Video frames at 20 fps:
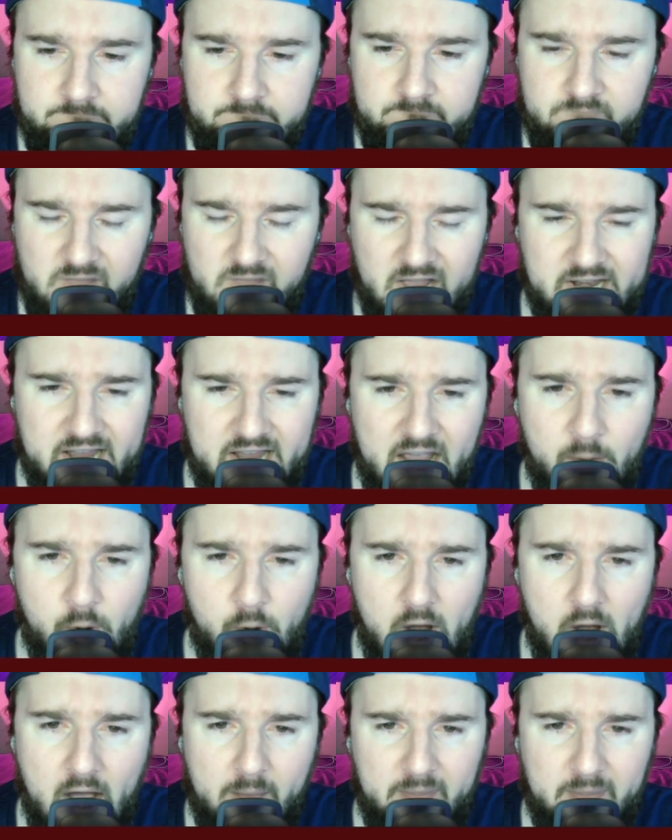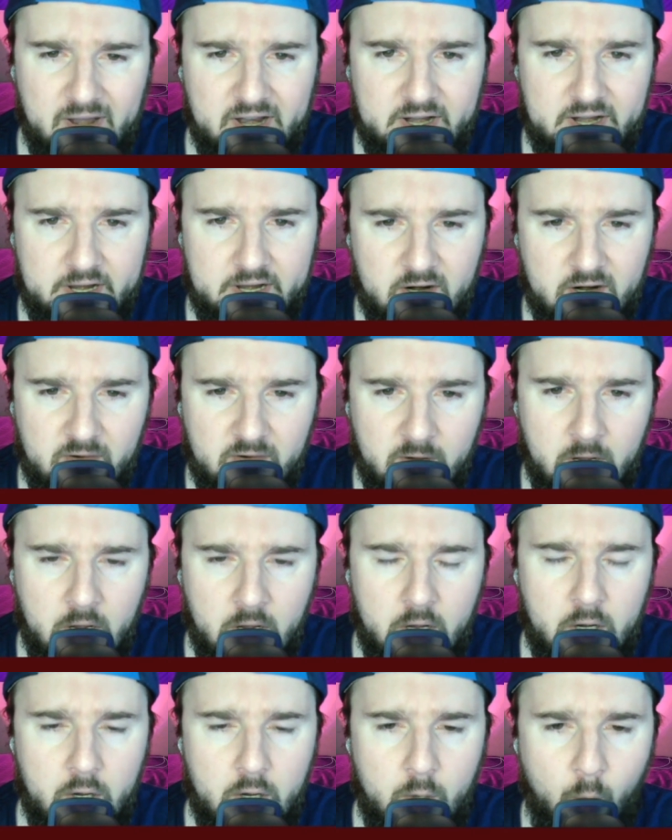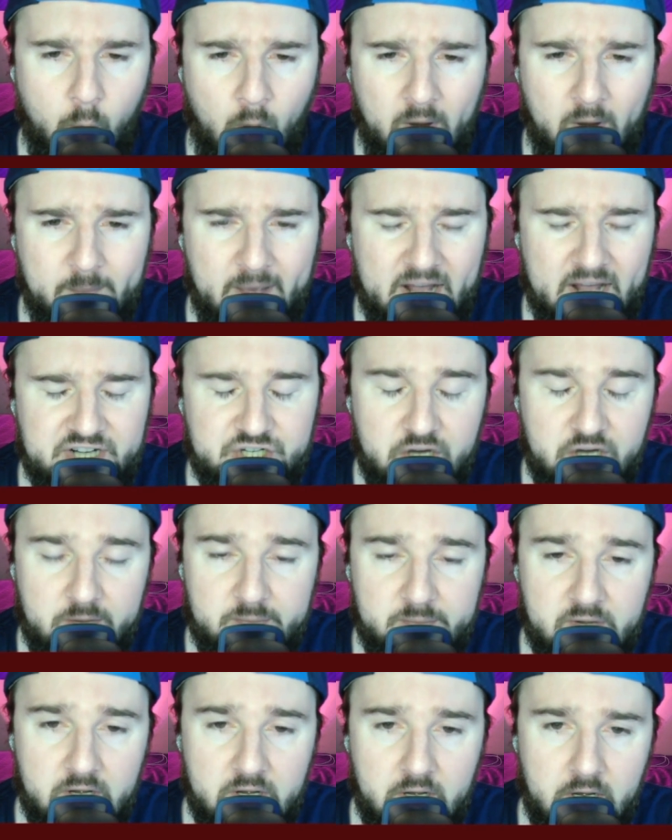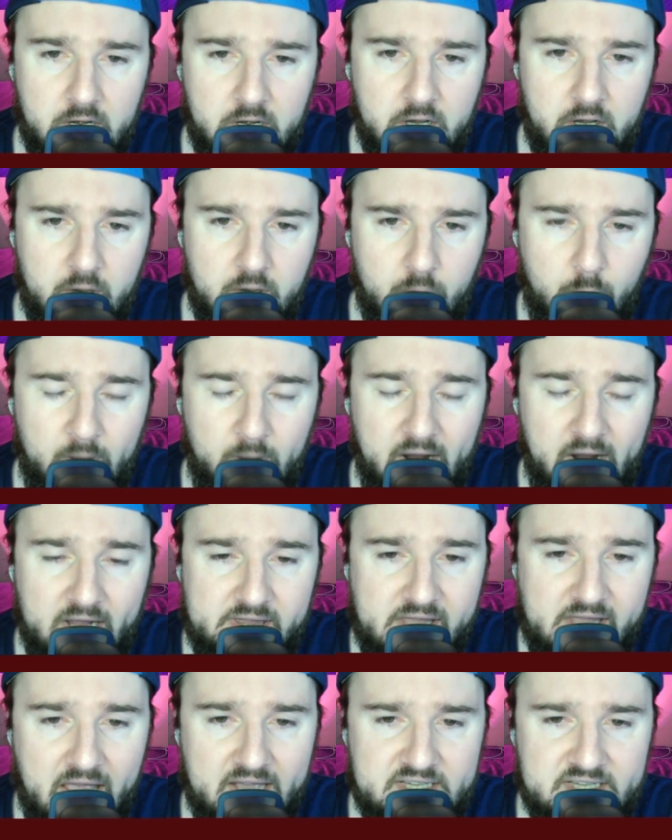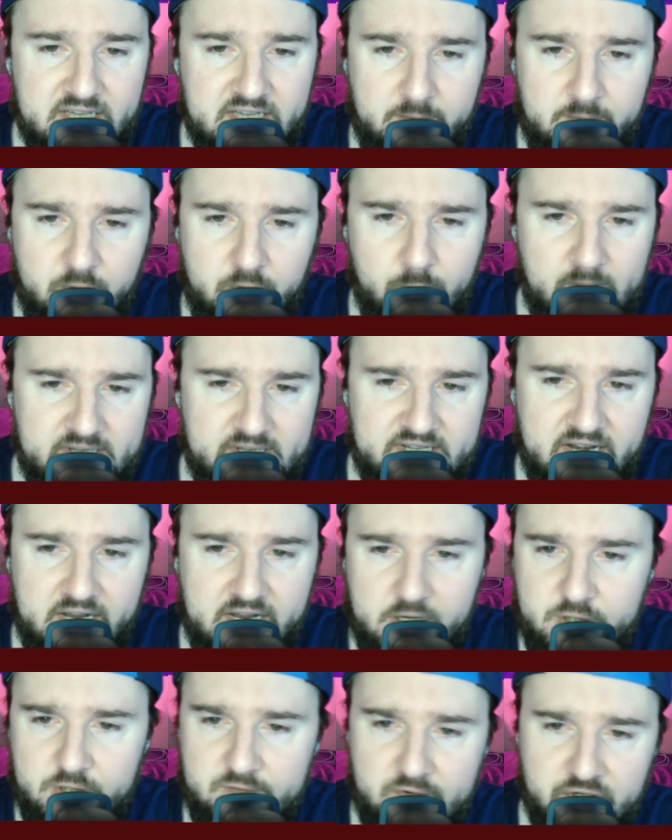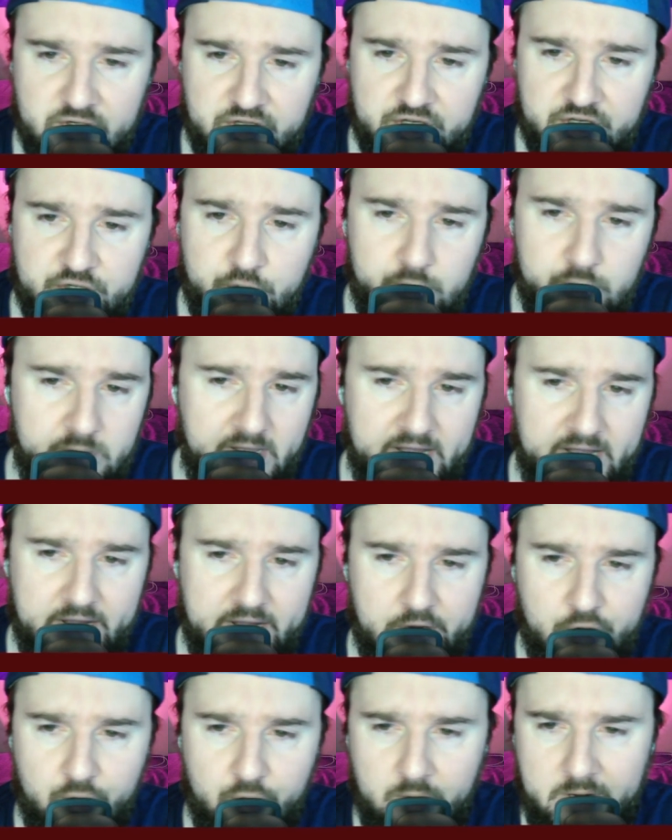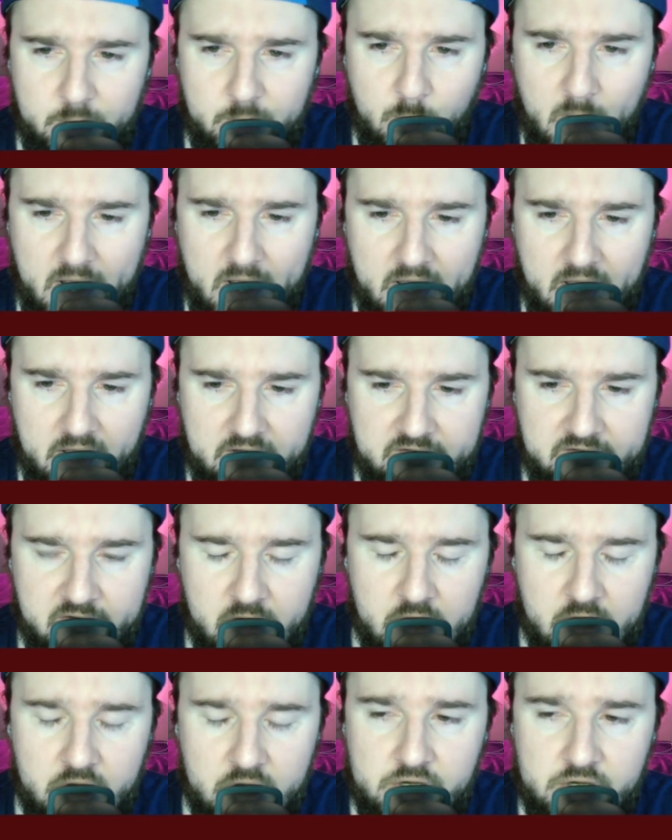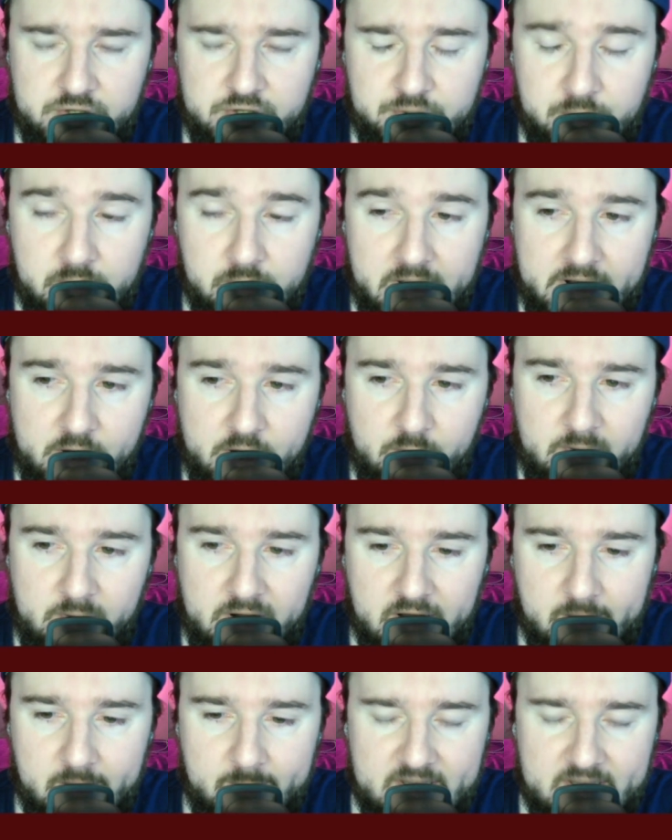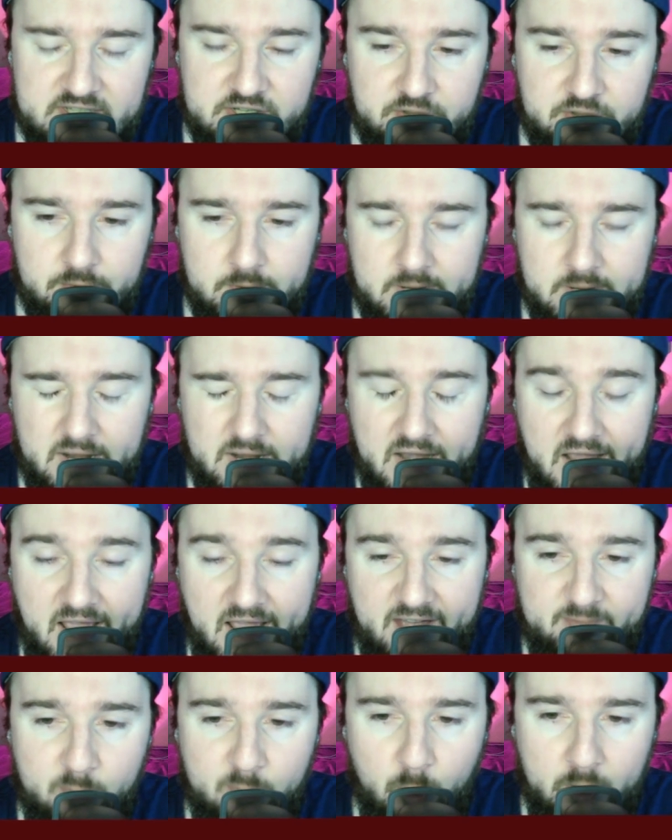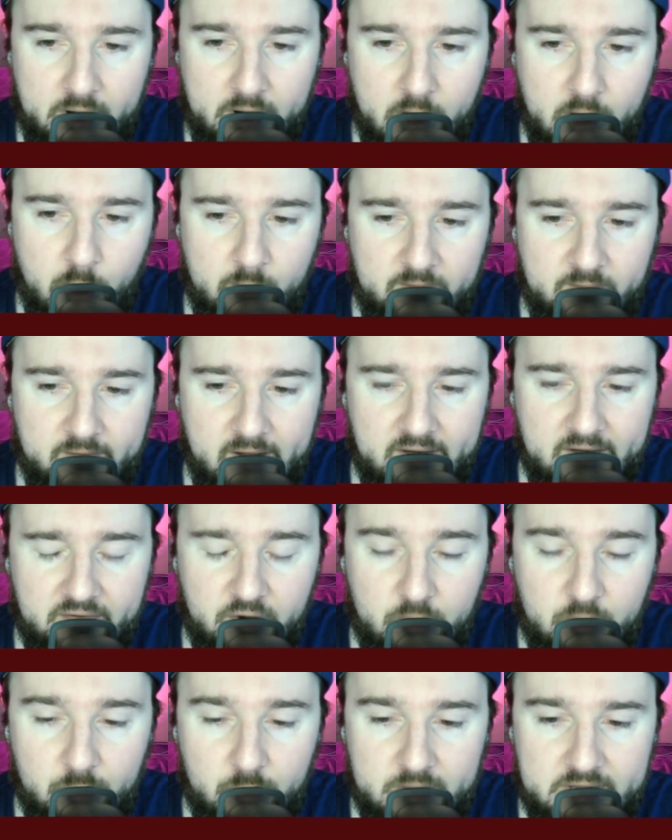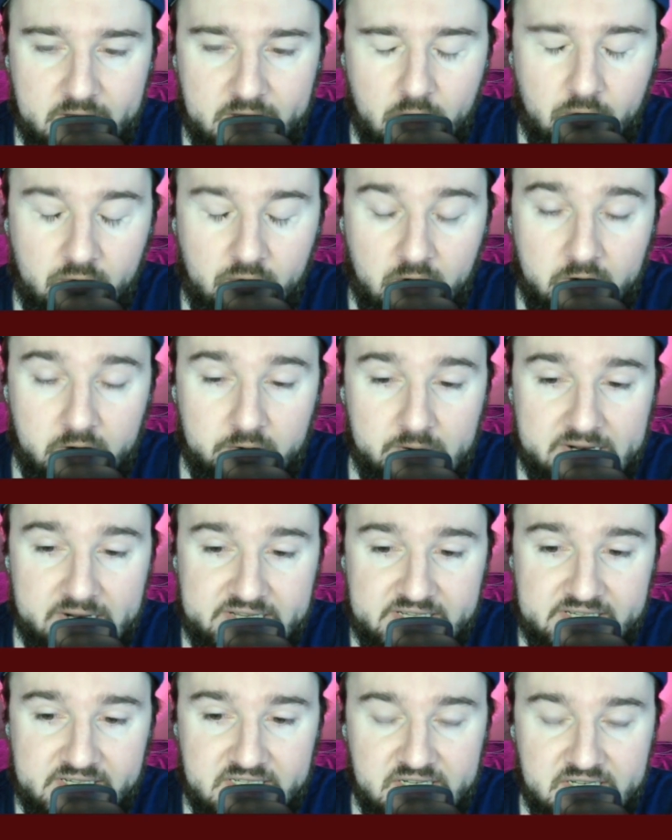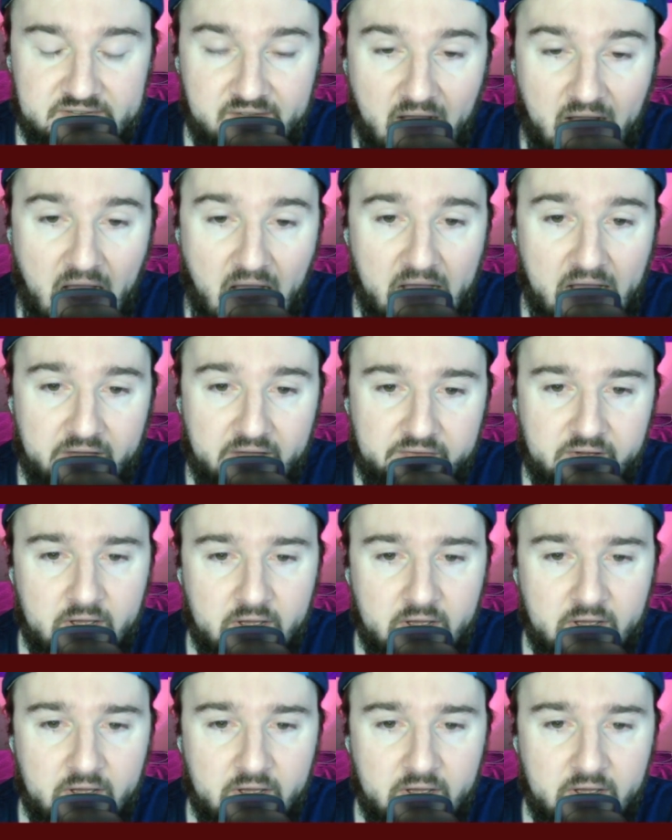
And yeah, we'll hop in here. One matchup. We got the SMU Mustangs versus the Tulane Green Wave. Tulane opening up as a 3.5-point home favorite with the over-under at 65.